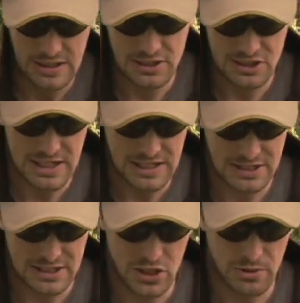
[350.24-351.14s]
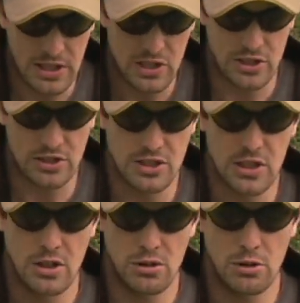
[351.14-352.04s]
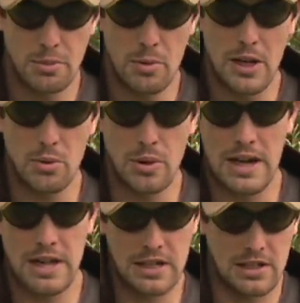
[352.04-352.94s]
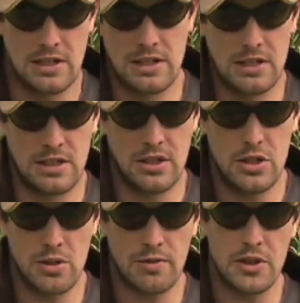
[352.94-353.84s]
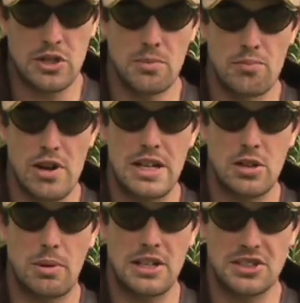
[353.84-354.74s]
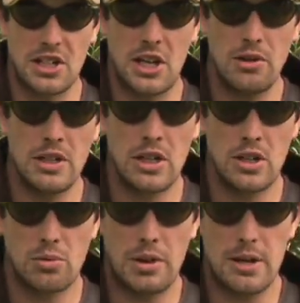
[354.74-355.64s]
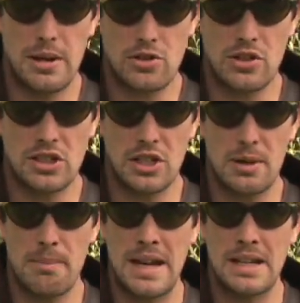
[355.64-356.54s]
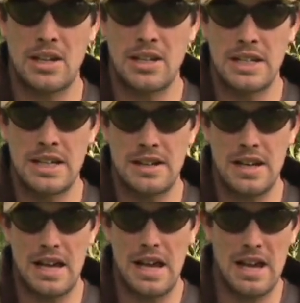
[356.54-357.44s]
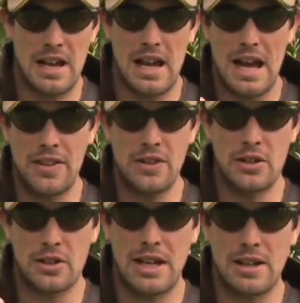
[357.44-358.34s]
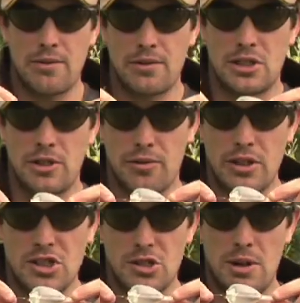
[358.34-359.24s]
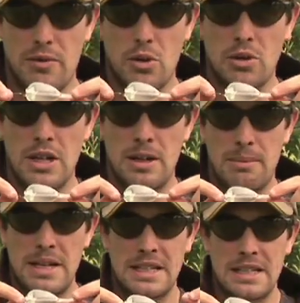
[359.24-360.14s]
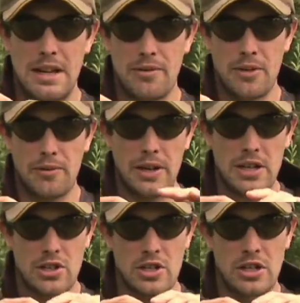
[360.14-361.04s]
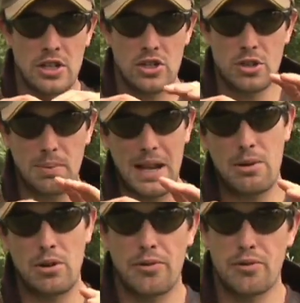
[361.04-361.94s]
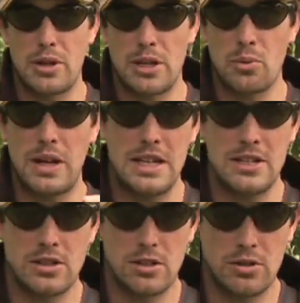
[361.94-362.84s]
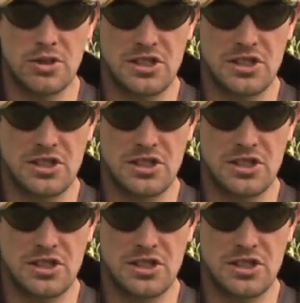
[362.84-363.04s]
in snaggy situations will be well aware you can fish them breakaway style where you actually tie your main line and the hook length to the front swivel, meaning that if the fish should plough off through any weed or